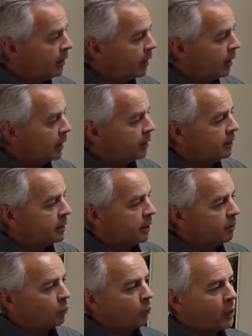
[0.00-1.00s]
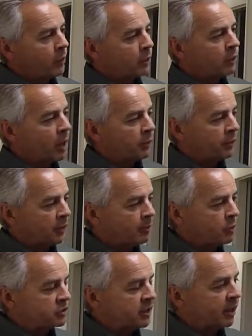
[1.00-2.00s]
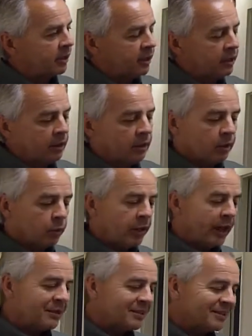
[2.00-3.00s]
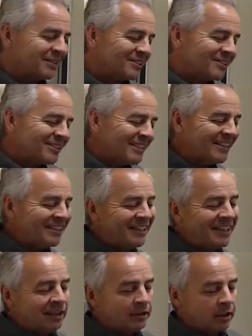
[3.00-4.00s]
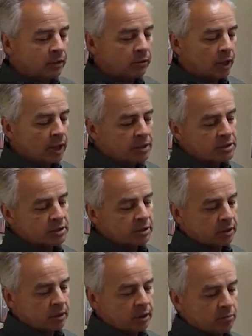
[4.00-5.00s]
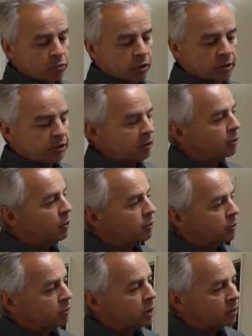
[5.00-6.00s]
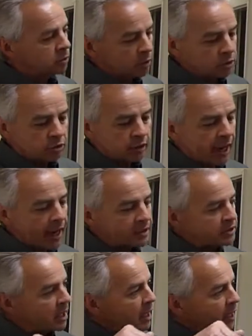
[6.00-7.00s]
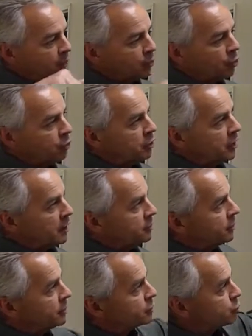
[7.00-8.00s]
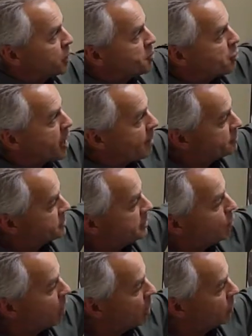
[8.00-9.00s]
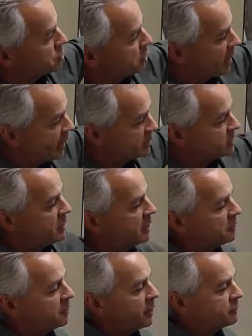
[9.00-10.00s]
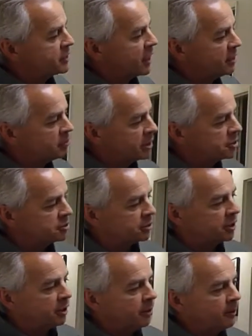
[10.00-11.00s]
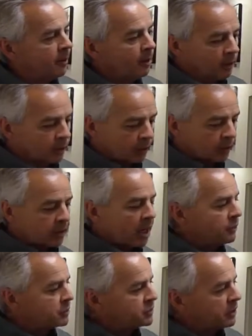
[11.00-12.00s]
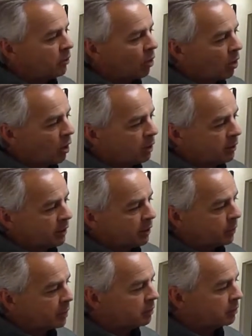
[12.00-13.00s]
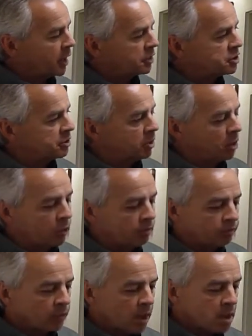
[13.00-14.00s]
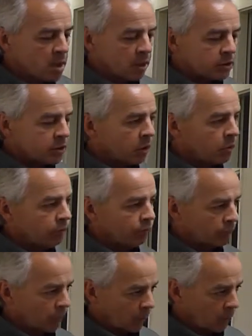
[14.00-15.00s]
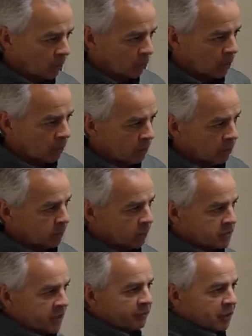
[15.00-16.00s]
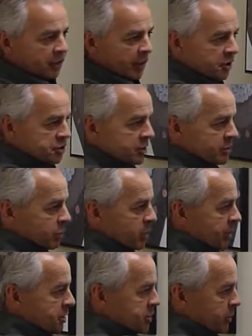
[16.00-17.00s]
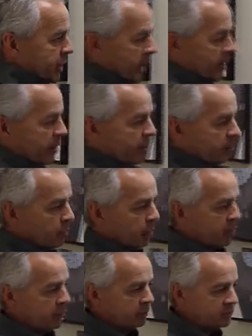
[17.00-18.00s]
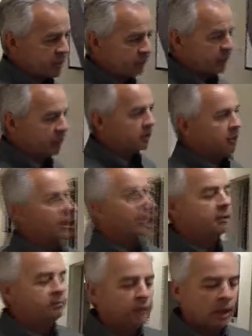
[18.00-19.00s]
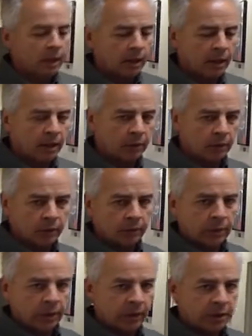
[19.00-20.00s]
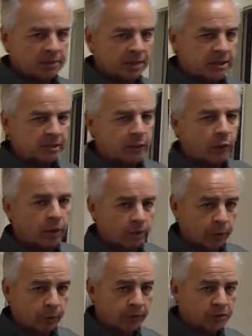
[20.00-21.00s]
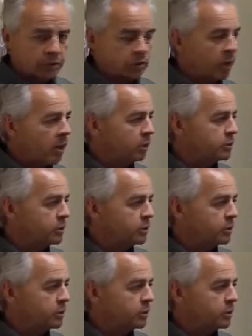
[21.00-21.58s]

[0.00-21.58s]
And we would go out there almost daily. We had to sort of illegally cross the Burlington Northern Railroad tracks in order to get to this riprap seawall, which you can't see on the left side of the picture here. Go down the seawall, and then we launched the boat. So we were safety conscious. We made sure we had our marine safety gear on, and we were carrying expensive equipment with us as well.